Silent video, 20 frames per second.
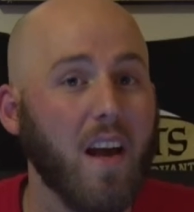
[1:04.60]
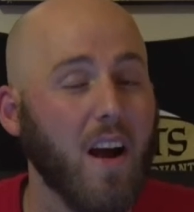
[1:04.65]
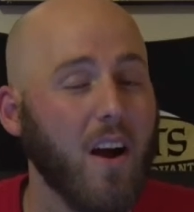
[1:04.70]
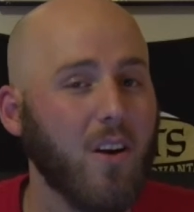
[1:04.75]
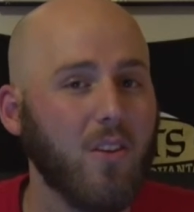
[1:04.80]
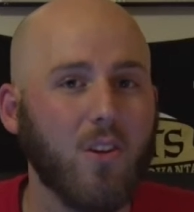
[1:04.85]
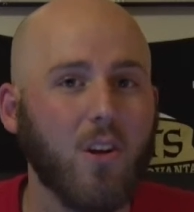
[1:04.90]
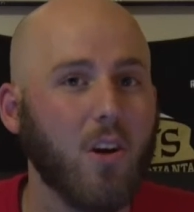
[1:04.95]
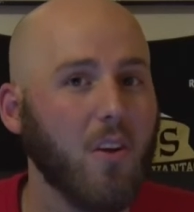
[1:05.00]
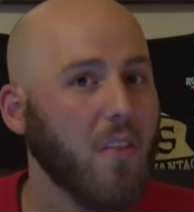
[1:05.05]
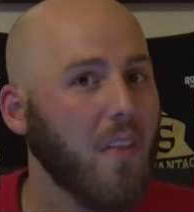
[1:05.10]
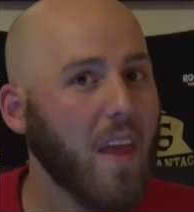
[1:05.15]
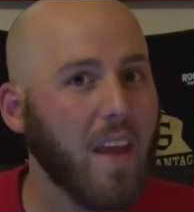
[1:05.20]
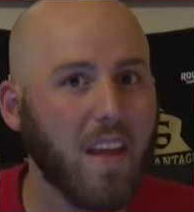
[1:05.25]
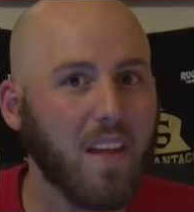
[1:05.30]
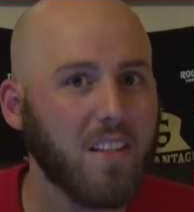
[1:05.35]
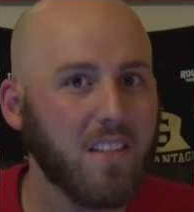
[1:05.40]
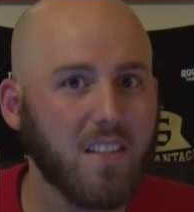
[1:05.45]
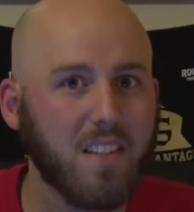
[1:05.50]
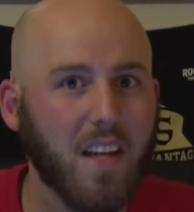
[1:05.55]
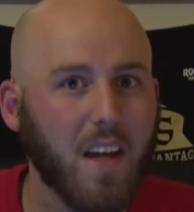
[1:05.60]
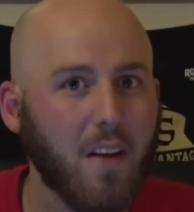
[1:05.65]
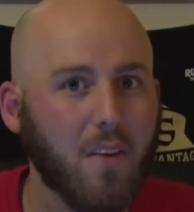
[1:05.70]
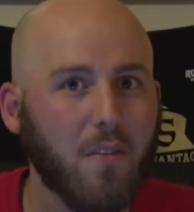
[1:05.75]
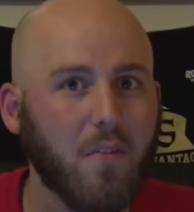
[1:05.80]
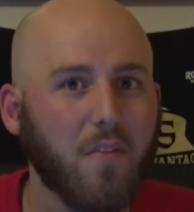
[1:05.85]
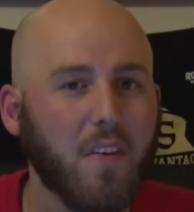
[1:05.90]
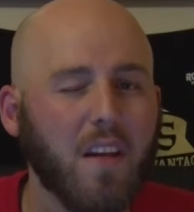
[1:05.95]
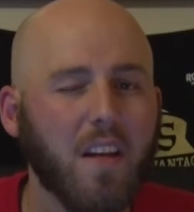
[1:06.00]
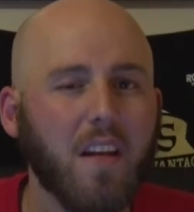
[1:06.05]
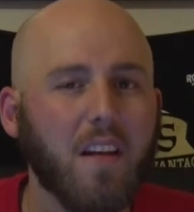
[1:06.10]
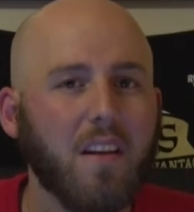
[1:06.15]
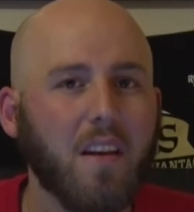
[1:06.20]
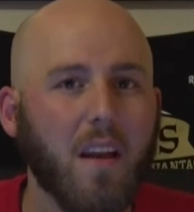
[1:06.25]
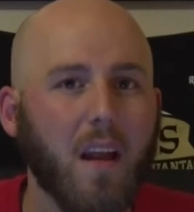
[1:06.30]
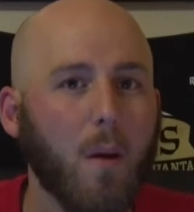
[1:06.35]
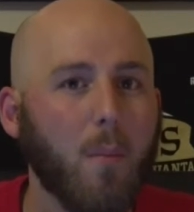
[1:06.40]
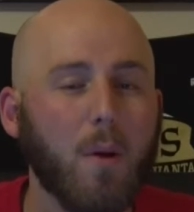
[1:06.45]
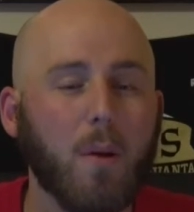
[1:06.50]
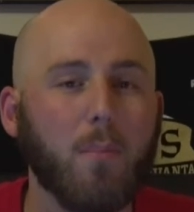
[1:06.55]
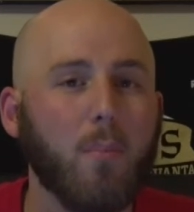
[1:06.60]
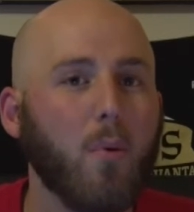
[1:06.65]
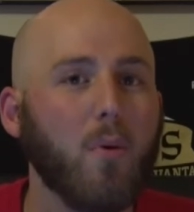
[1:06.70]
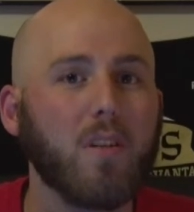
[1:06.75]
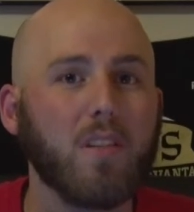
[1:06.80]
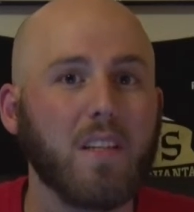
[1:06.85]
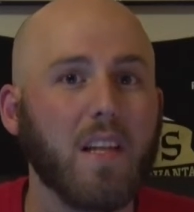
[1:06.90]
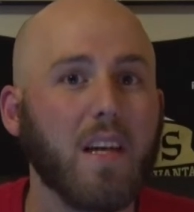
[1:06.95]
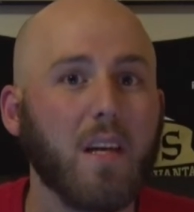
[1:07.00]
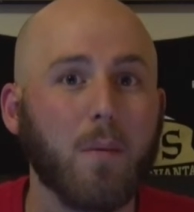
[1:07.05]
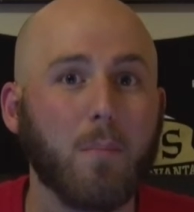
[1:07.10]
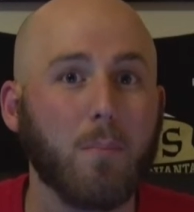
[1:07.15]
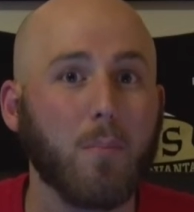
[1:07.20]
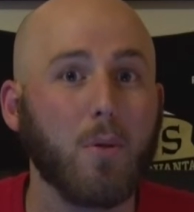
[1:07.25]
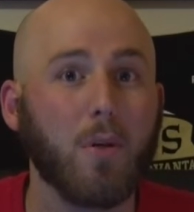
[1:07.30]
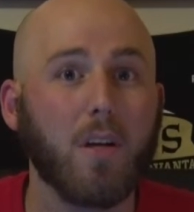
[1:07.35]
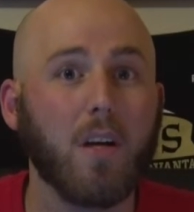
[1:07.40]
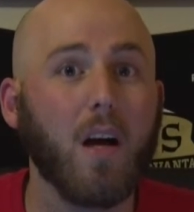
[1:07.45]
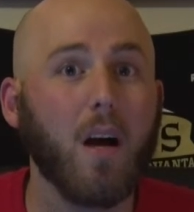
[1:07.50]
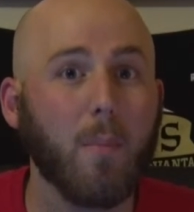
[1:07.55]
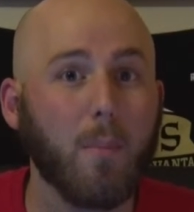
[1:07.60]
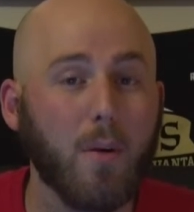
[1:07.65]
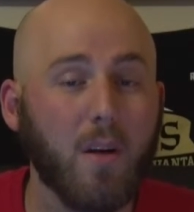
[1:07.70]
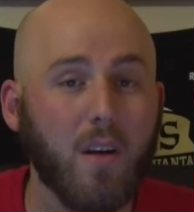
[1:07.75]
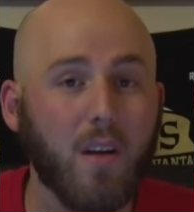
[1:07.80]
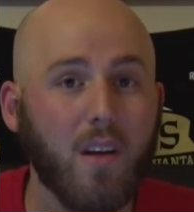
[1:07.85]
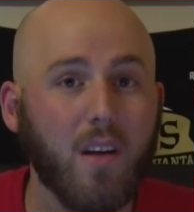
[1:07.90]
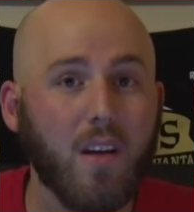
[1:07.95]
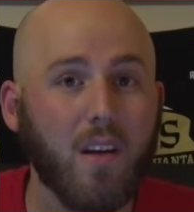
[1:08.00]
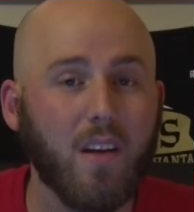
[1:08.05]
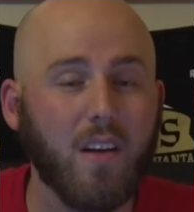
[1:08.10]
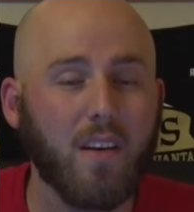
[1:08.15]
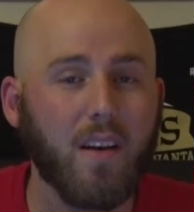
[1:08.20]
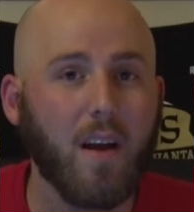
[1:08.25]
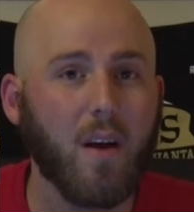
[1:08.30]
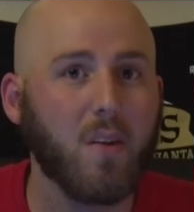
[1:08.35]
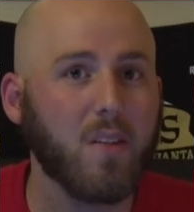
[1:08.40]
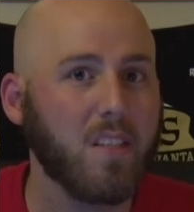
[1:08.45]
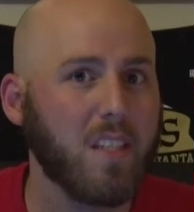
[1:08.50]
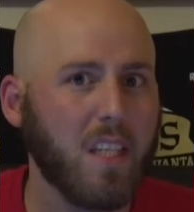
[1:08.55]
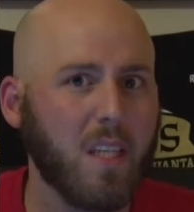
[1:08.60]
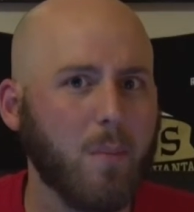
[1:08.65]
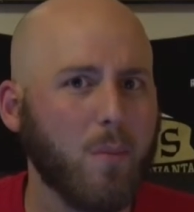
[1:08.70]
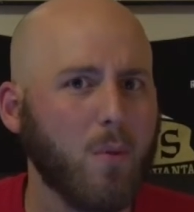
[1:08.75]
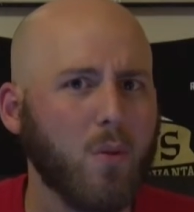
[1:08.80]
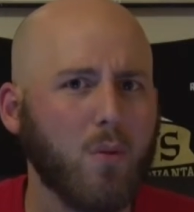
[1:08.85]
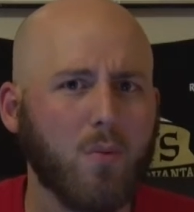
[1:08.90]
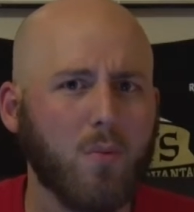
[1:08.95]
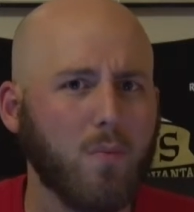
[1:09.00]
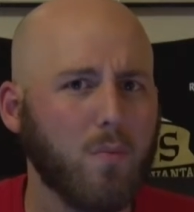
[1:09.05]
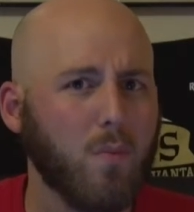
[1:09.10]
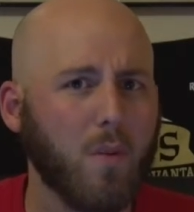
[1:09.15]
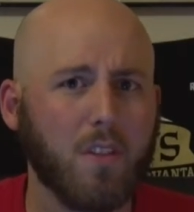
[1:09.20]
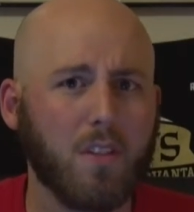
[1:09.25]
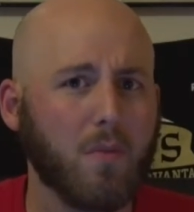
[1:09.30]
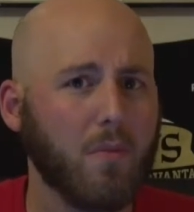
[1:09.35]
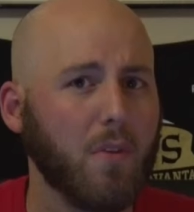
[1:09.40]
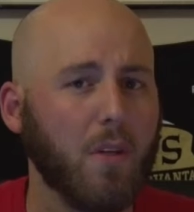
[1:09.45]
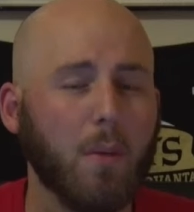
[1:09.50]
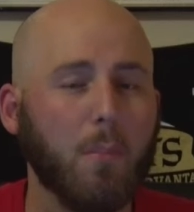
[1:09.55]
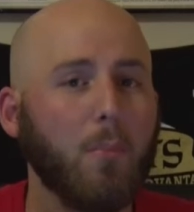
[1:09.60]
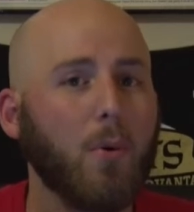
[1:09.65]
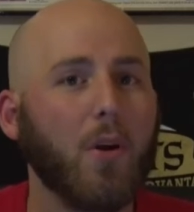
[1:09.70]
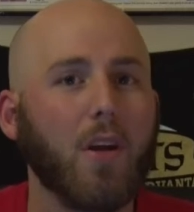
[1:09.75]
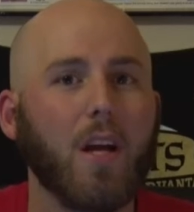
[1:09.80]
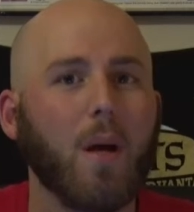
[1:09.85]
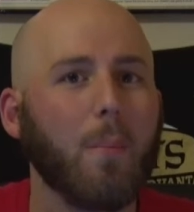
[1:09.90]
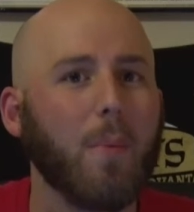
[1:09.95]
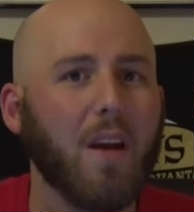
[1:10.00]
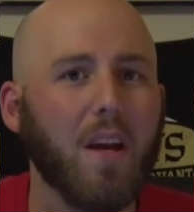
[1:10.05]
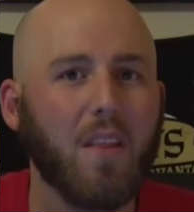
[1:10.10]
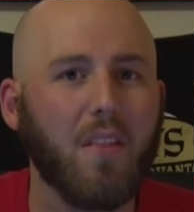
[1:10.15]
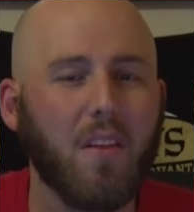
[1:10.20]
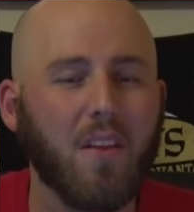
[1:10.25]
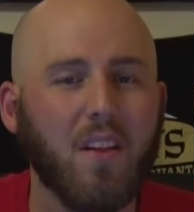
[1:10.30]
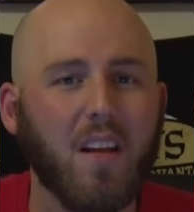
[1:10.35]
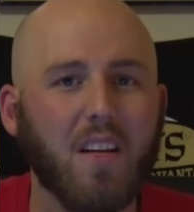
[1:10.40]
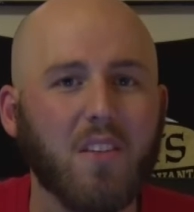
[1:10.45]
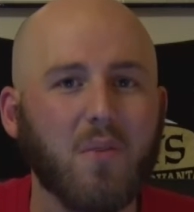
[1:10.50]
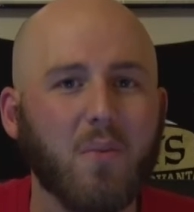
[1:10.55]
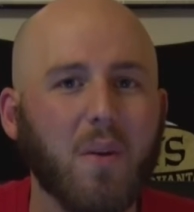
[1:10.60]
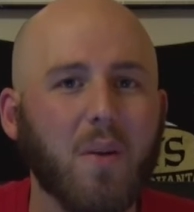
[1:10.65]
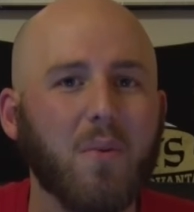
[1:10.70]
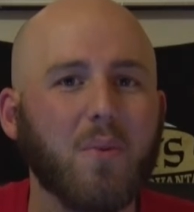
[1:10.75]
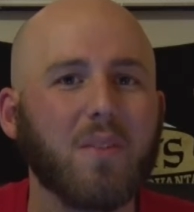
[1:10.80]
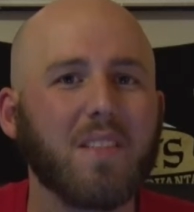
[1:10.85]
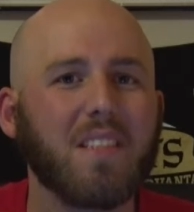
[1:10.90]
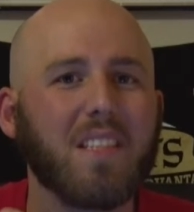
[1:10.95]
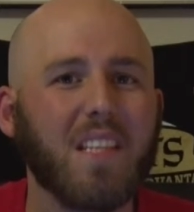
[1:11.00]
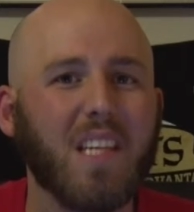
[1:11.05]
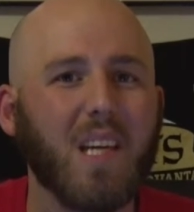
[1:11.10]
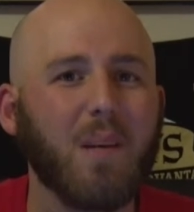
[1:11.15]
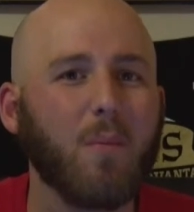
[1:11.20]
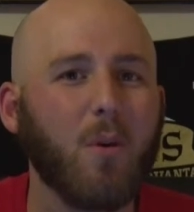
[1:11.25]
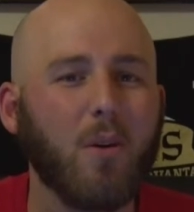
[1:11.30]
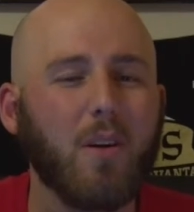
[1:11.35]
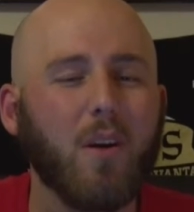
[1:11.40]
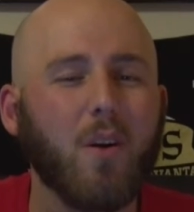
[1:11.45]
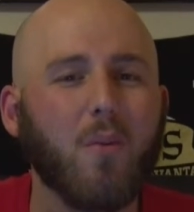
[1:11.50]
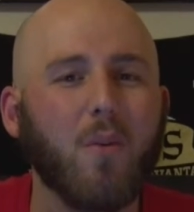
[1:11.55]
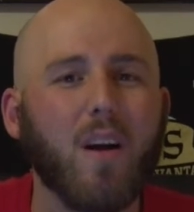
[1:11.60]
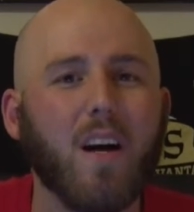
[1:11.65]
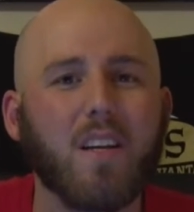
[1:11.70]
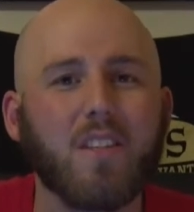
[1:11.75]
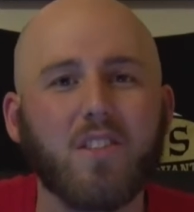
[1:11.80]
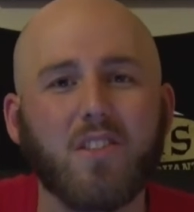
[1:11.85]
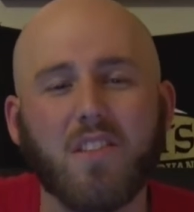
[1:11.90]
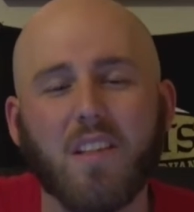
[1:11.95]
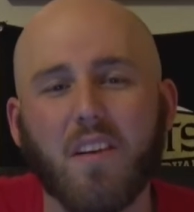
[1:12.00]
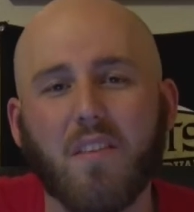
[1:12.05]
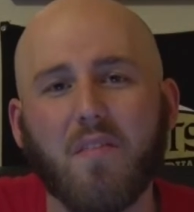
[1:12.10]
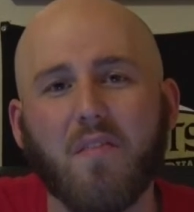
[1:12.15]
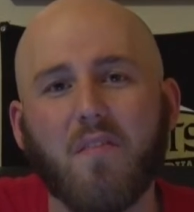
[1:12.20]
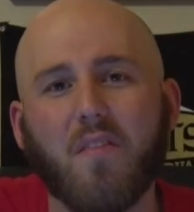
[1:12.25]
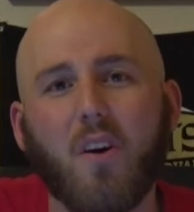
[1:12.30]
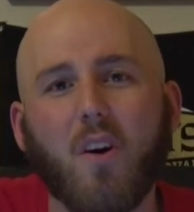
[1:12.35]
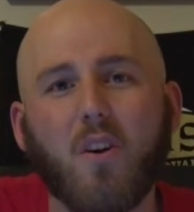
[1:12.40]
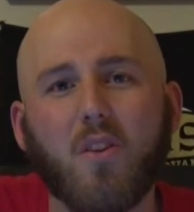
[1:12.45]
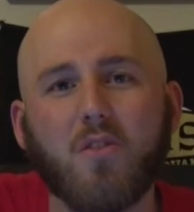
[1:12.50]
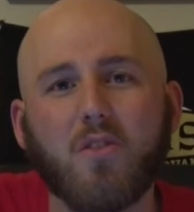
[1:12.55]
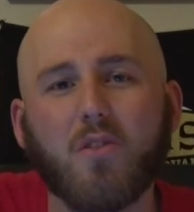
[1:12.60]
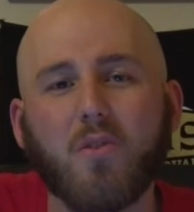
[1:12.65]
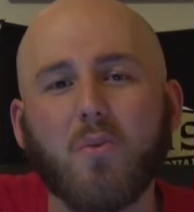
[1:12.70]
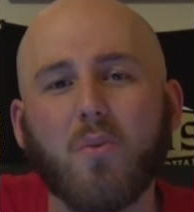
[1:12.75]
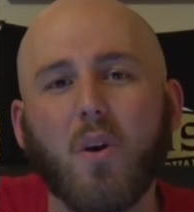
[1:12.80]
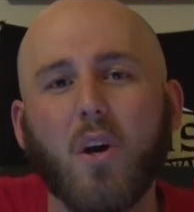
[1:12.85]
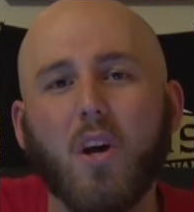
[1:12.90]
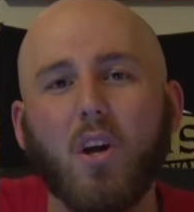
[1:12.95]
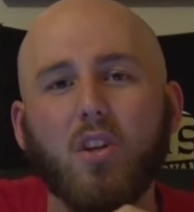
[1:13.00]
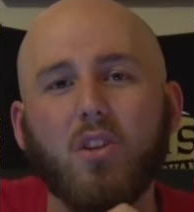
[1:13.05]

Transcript: how long they can stay undefeated and how many points they can put up. Now, a team who wasn't really putting up anything last week was Team Odell Rogers. They fall to